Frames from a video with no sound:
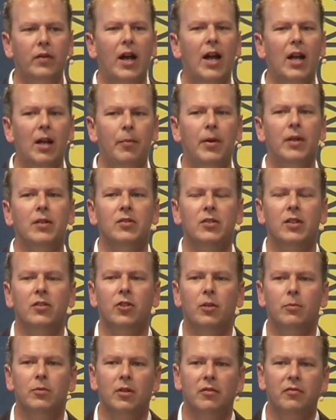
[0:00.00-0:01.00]
elements in
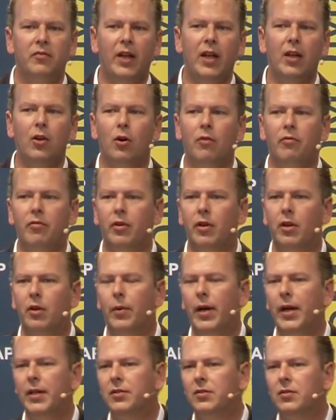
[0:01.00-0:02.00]
terms of takeover
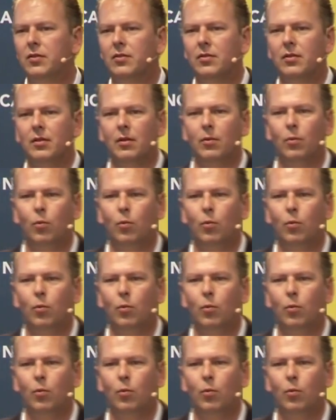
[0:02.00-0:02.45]
requests,